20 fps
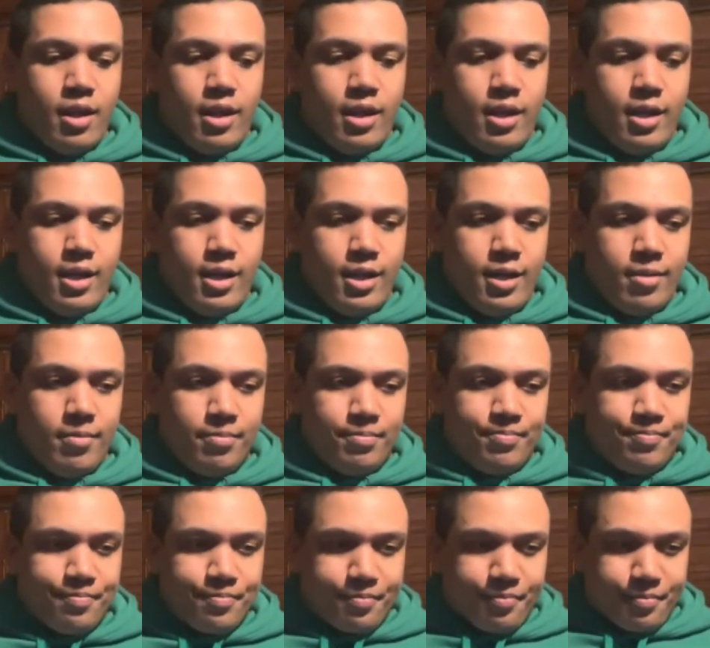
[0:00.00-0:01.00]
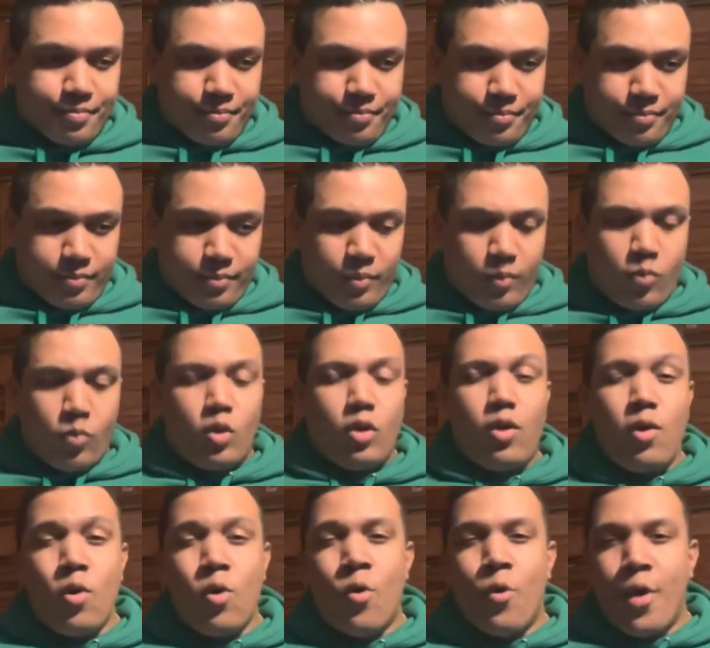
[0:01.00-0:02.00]
um,
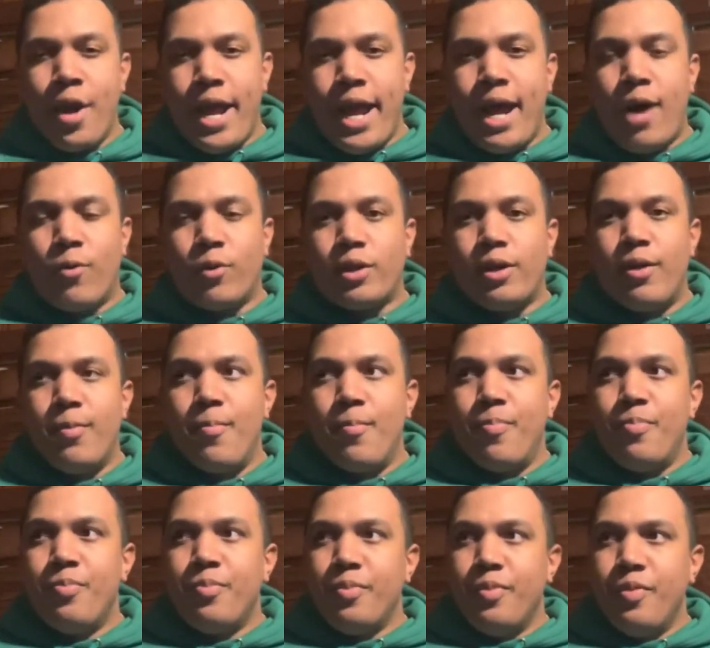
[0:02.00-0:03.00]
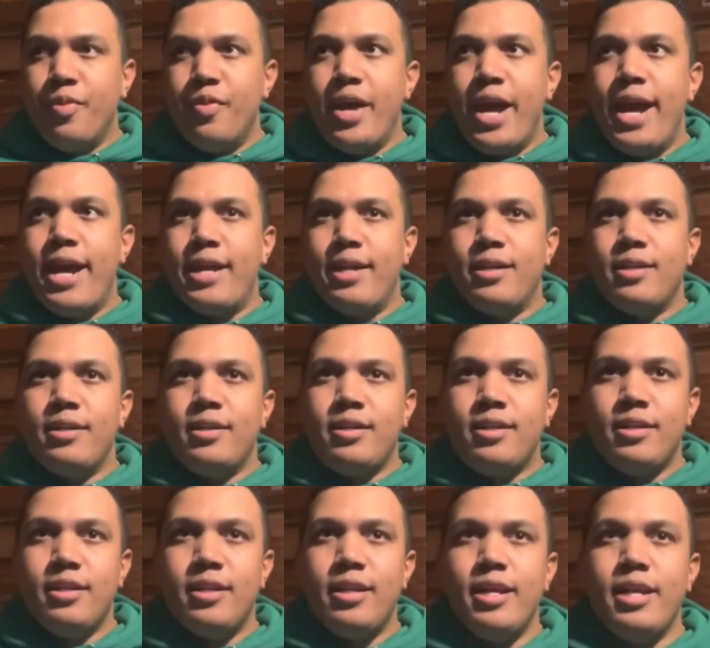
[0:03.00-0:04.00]
or an outcome that
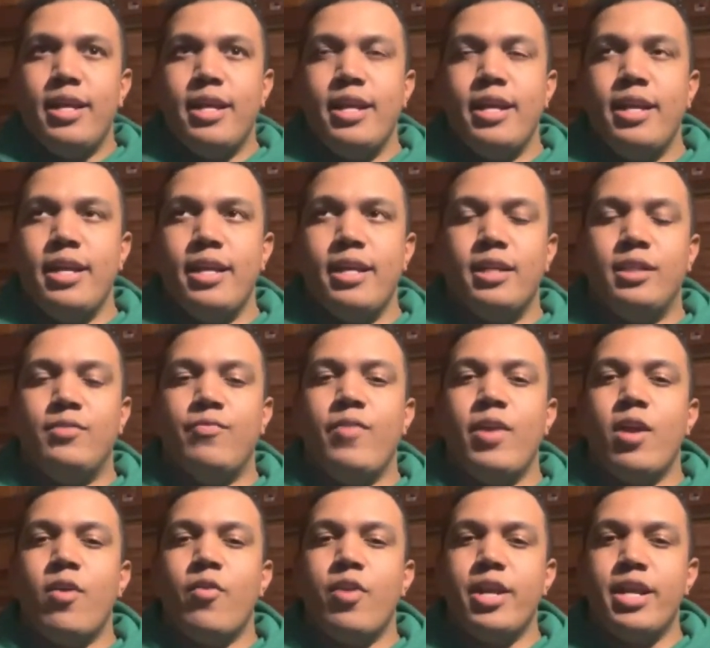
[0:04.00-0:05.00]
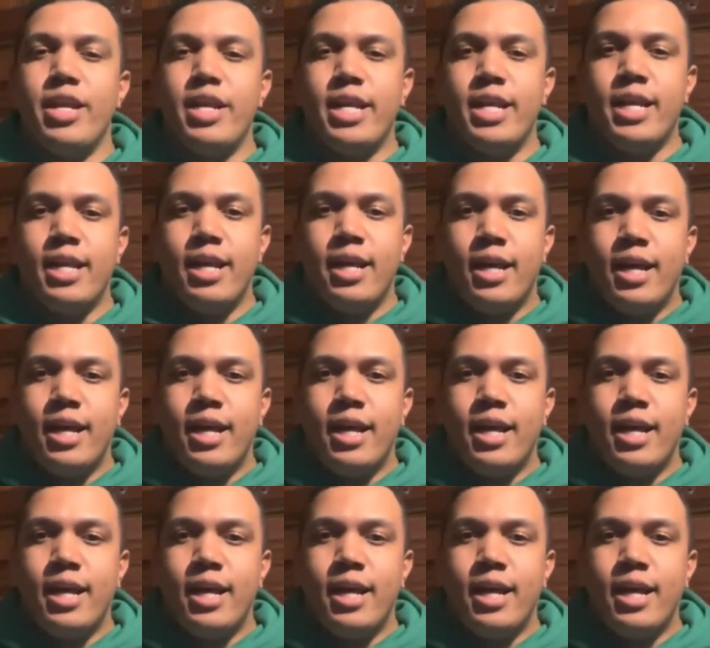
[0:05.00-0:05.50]
is very